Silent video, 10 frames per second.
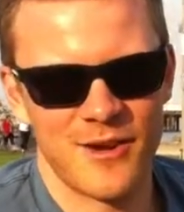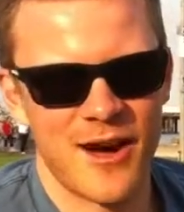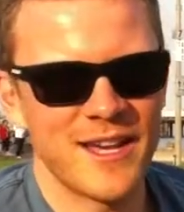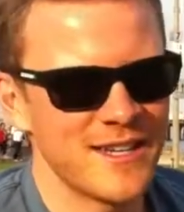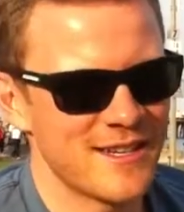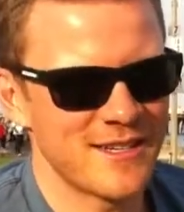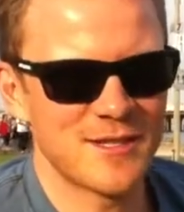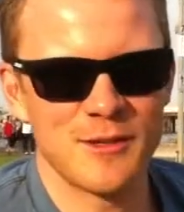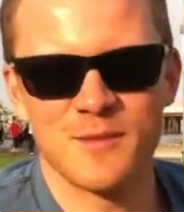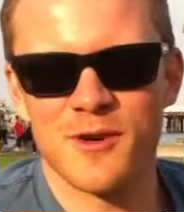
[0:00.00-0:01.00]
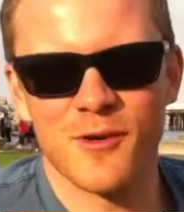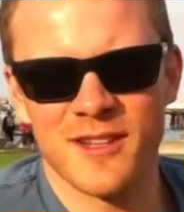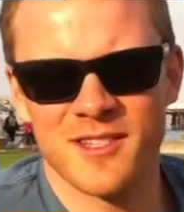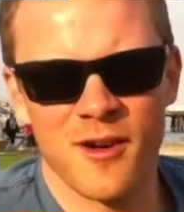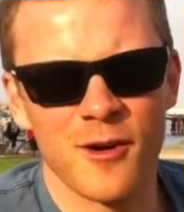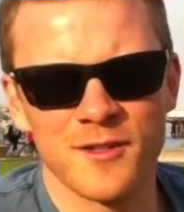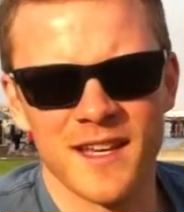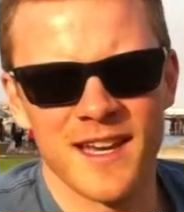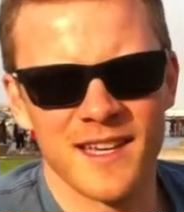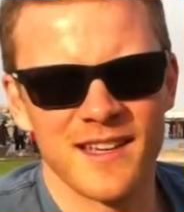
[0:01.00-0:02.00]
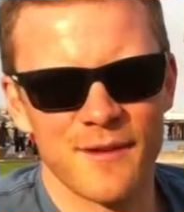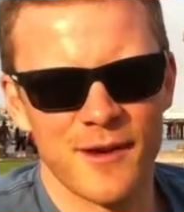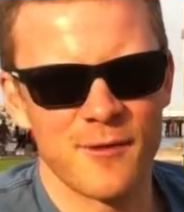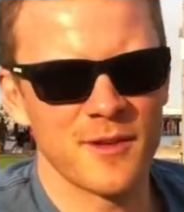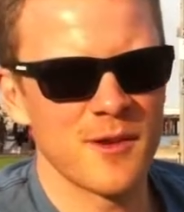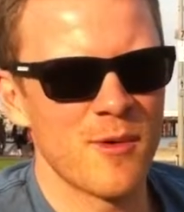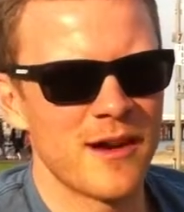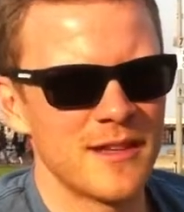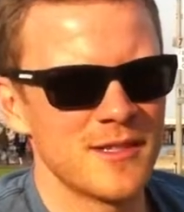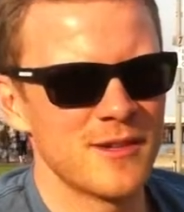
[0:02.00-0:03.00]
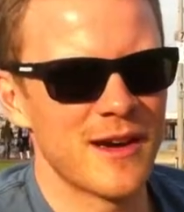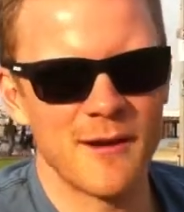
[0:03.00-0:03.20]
I could consume donuts all day if I really wanted to.